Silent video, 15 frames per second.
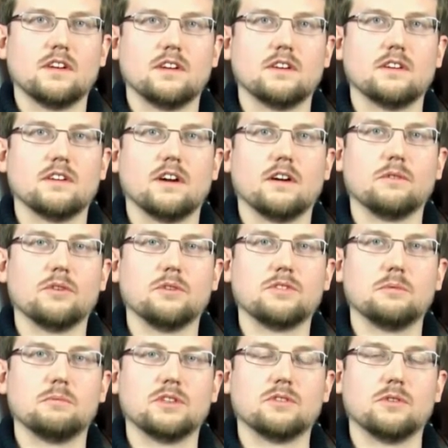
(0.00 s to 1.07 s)
I'm going
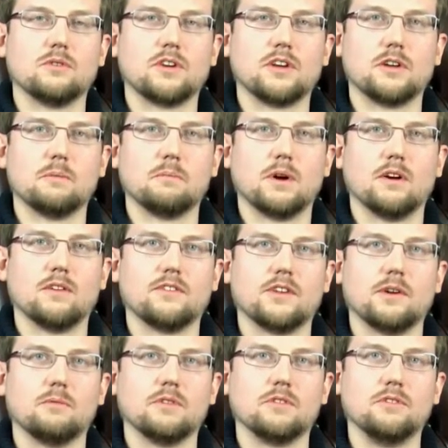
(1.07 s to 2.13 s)
to be talking about
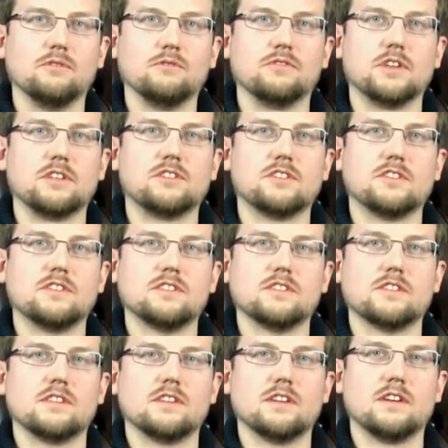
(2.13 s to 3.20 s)
some of the new
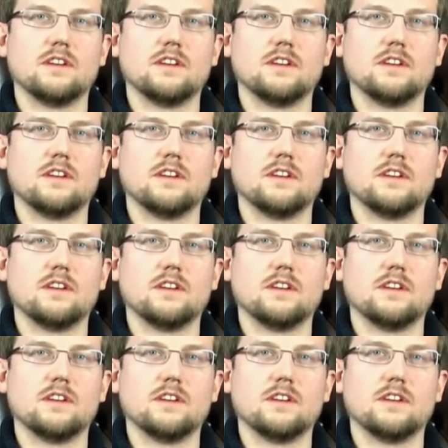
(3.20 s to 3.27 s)
features